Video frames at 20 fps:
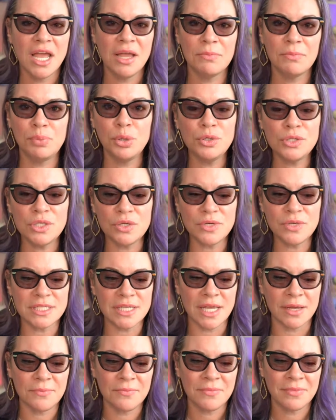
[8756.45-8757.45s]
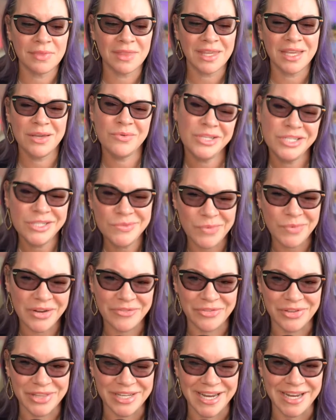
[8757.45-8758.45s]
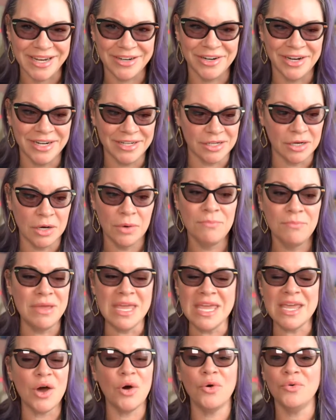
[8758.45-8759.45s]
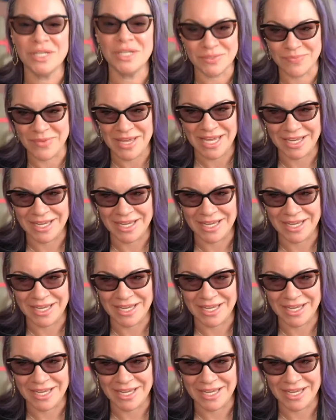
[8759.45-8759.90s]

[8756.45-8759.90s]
Poot's always like, "Can we just break for the day, Your Honor?" Me, always me,